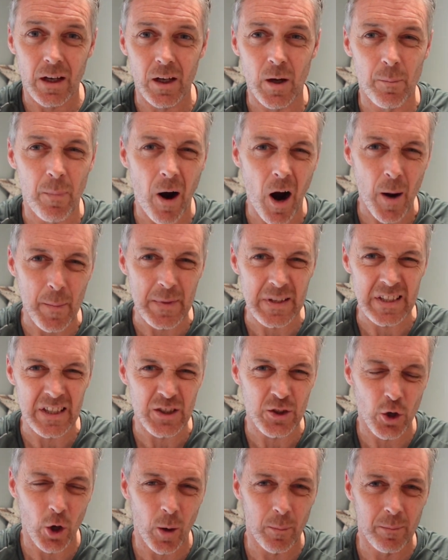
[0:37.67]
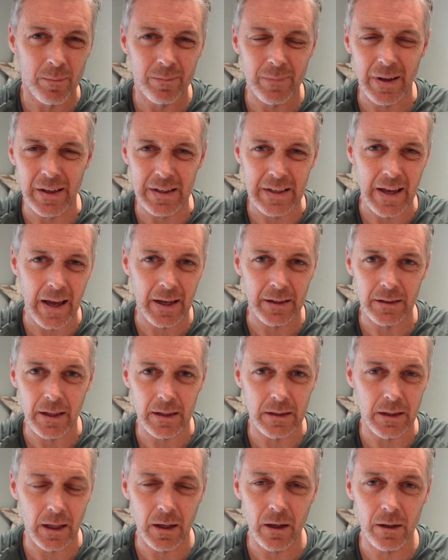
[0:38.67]
compartment syndrome, again, they,
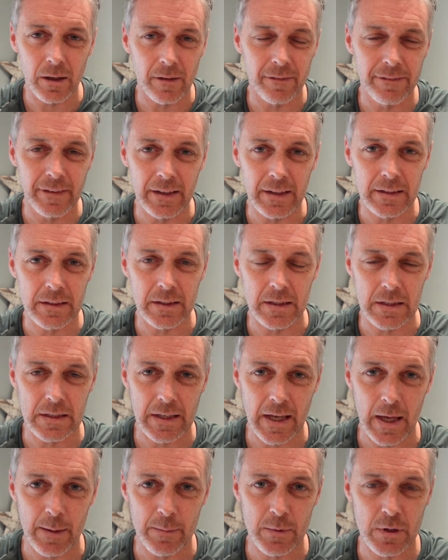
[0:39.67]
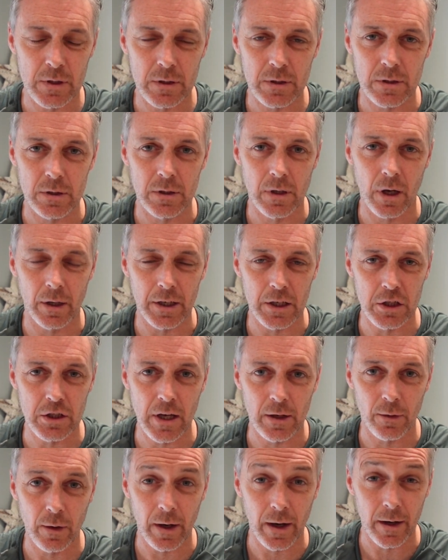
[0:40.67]
they kind of fit into the same kind of
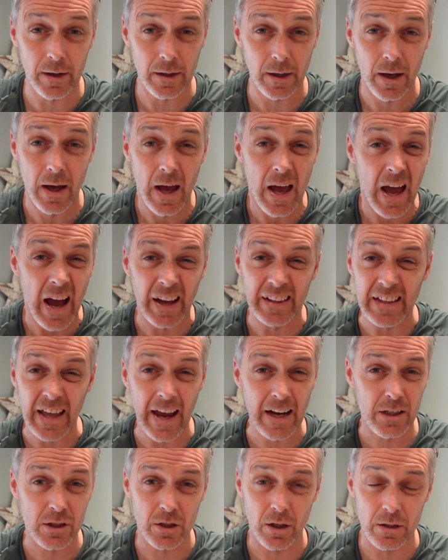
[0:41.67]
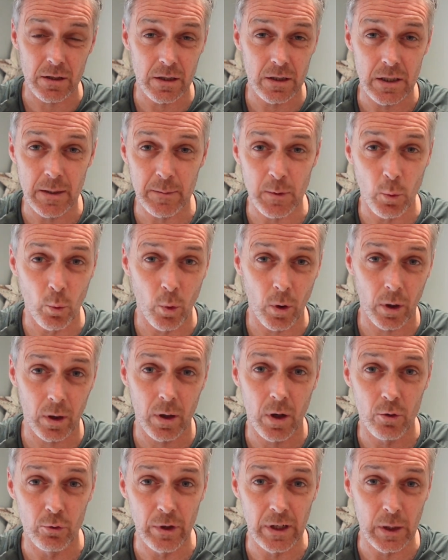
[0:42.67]
general area and the exercises seem to
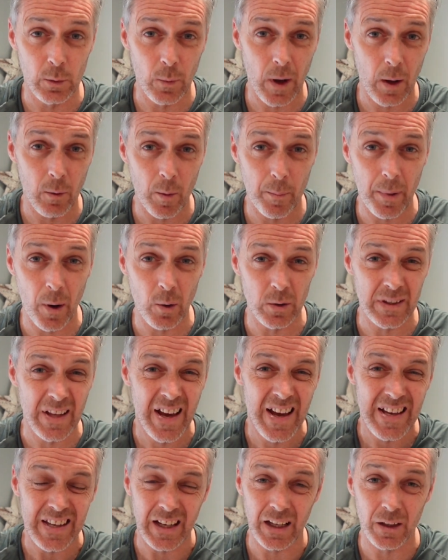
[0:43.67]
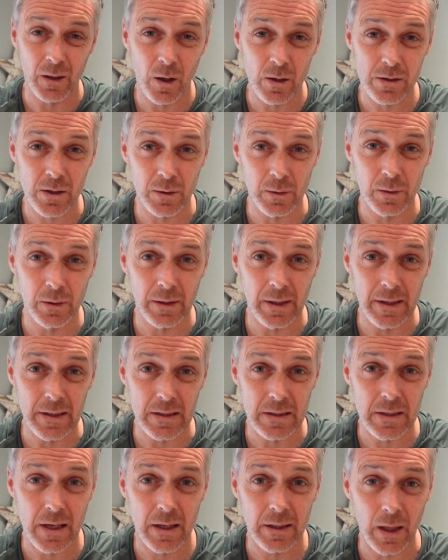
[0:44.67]
work really well with both. You can also do
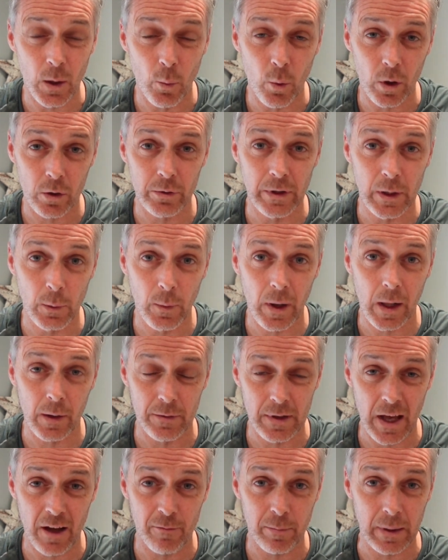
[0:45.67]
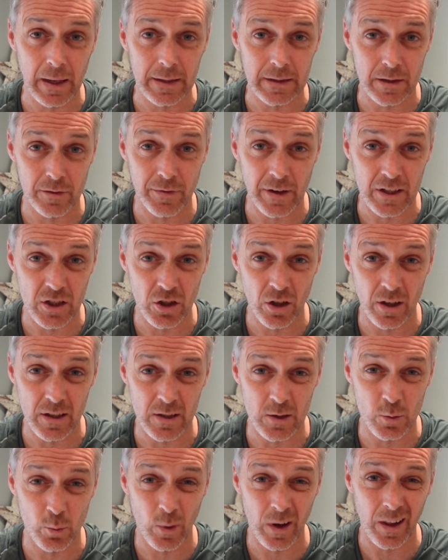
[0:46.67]
these, they work really well if you have plantar
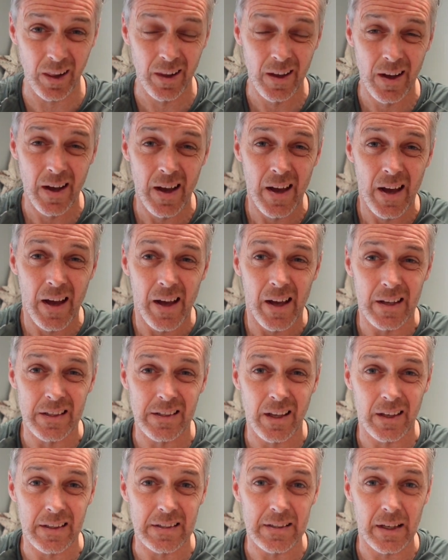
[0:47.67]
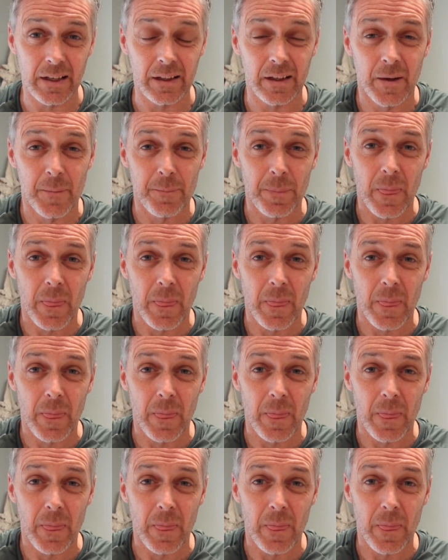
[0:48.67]
fasciitis as well. It's like I said,